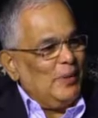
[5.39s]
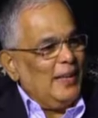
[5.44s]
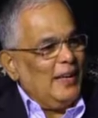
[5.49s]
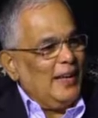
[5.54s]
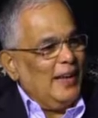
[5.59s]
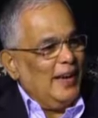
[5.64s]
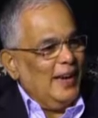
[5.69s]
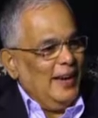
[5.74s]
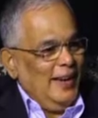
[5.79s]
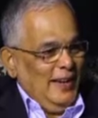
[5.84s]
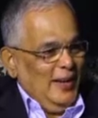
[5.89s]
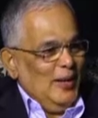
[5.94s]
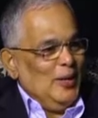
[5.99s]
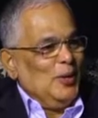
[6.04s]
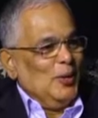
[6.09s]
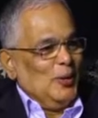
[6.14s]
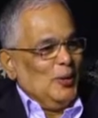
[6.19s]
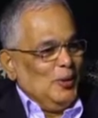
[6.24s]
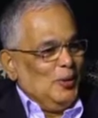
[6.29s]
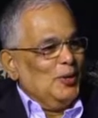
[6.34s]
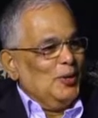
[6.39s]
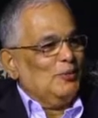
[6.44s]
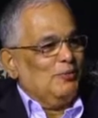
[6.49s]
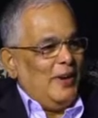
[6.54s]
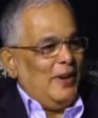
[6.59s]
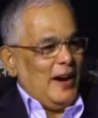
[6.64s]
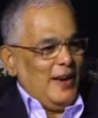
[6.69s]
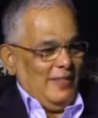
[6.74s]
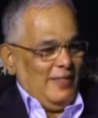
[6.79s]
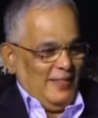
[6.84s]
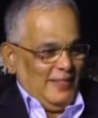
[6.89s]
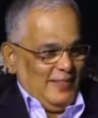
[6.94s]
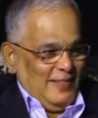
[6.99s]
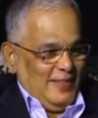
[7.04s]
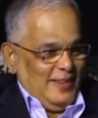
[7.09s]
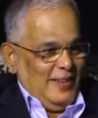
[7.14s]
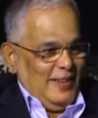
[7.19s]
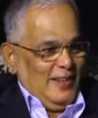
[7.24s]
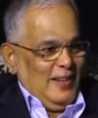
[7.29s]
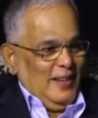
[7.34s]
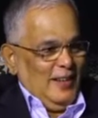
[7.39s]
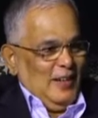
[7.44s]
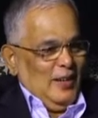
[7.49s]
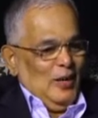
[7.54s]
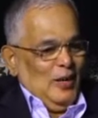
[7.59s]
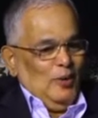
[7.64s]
been a good father. Mm.